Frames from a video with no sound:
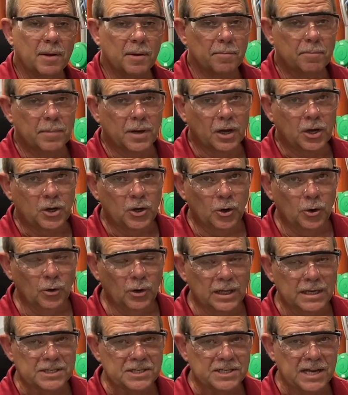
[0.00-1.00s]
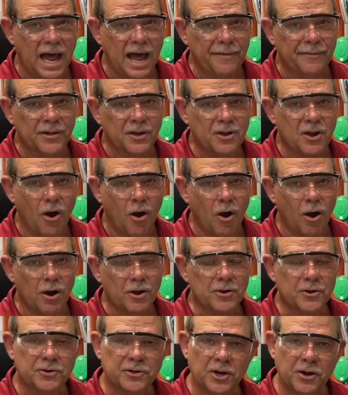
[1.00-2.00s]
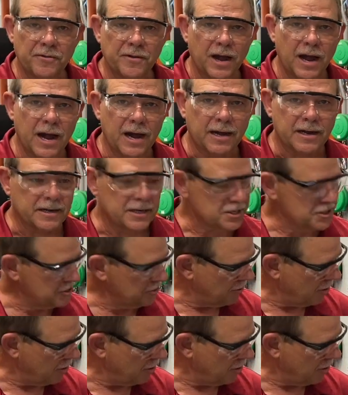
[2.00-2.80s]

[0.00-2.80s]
But cool inside the car, you turn the air conditioner